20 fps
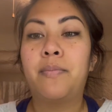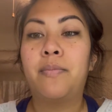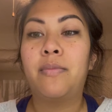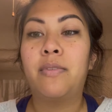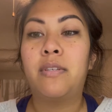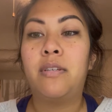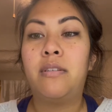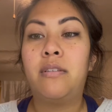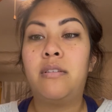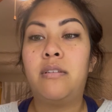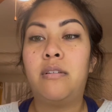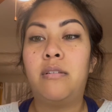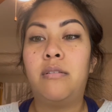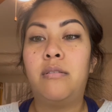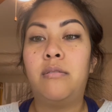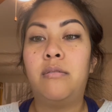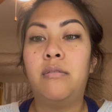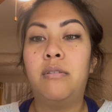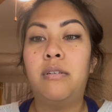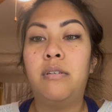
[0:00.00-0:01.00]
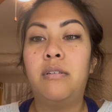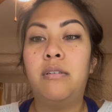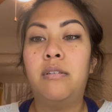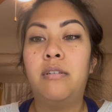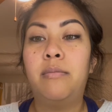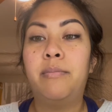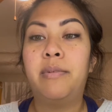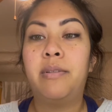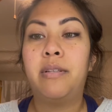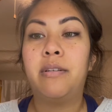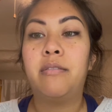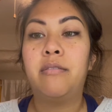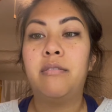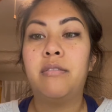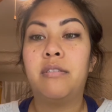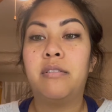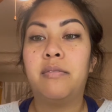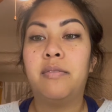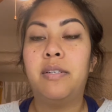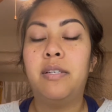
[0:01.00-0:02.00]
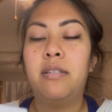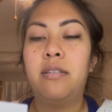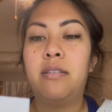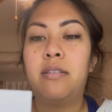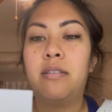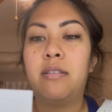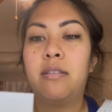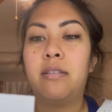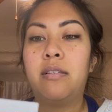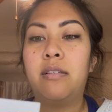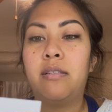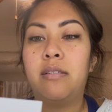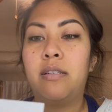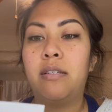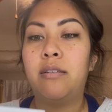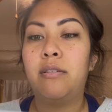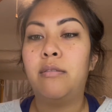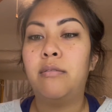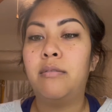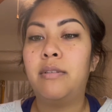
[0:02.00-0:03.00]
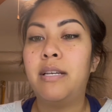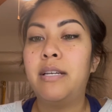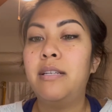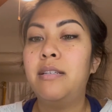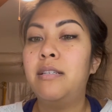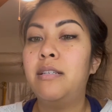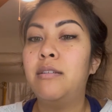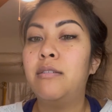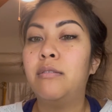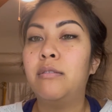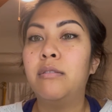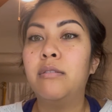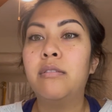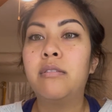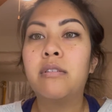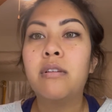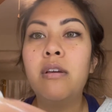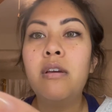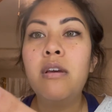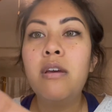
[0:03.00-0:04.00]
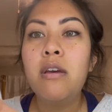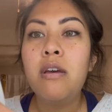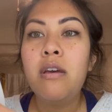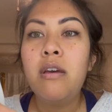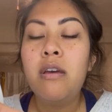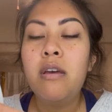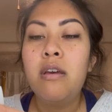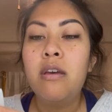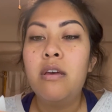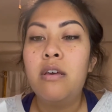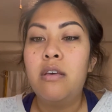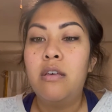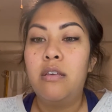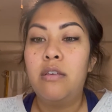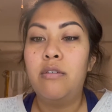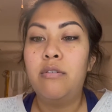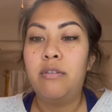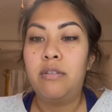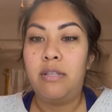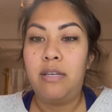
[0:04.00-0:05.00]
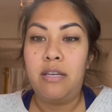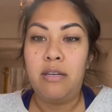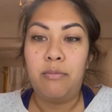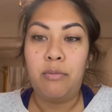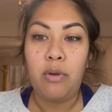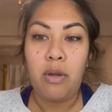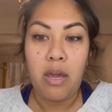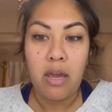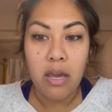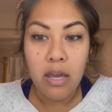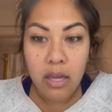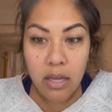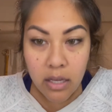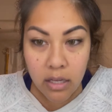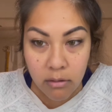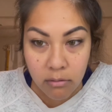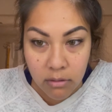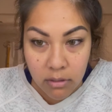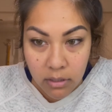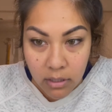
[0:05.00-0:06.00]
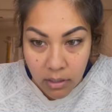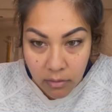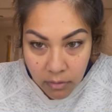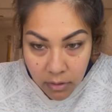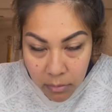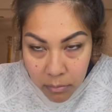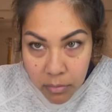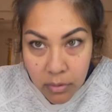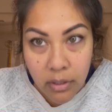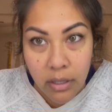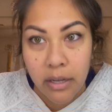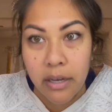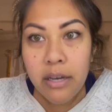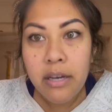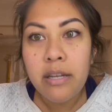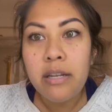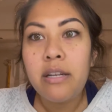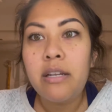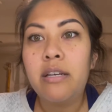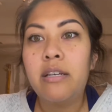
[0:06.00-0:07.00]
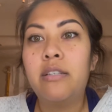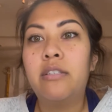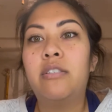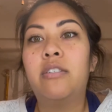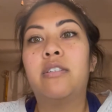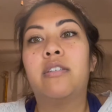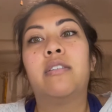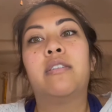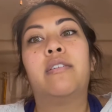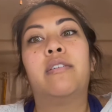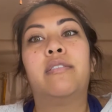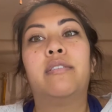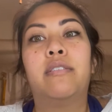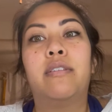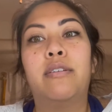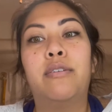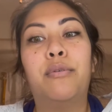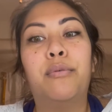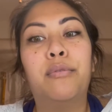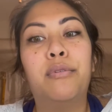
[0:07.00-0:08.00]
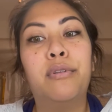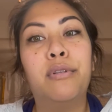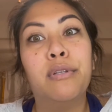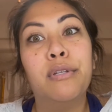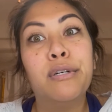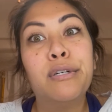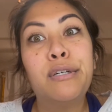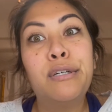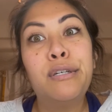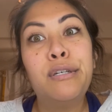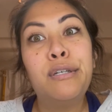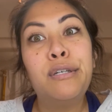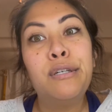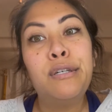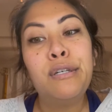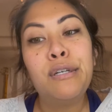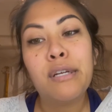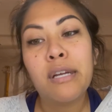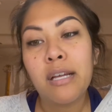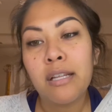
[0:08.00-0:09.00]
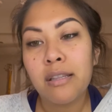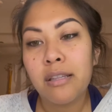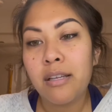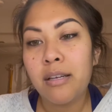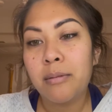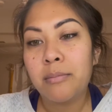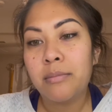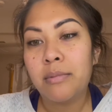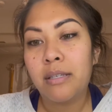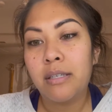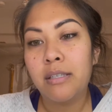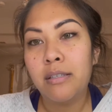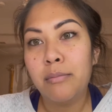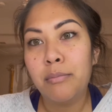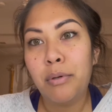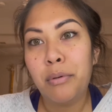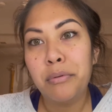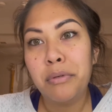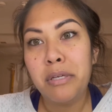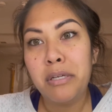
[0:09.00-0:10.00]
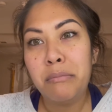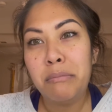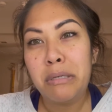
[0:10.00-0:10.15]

So I'm a little nervous because I don't like needles. Usually I'm okay with giving blood, just as long as I don't look at them like poking my